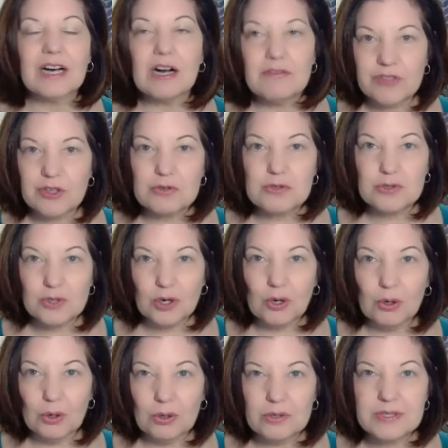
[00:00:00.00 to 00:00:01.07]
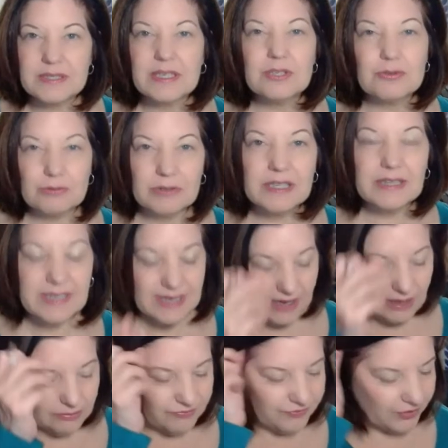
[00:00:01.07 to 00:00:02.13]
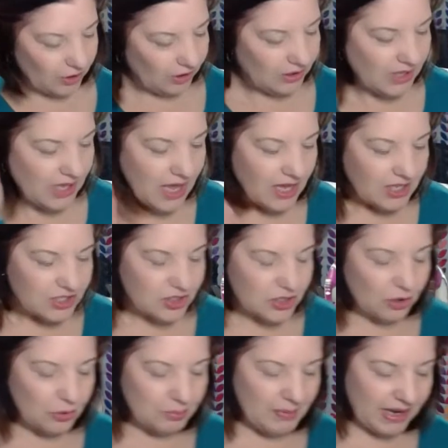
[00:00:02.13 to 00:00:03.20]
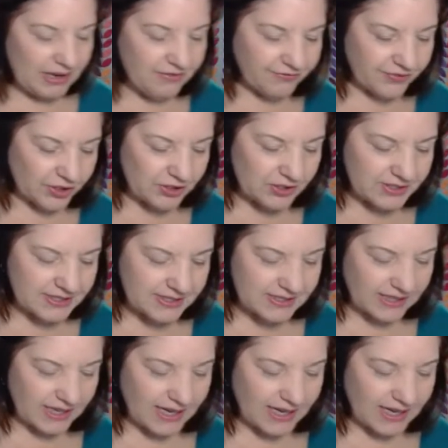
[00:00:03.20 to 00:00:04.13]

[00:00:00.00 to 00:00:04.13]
of those goals is really helpful. So my first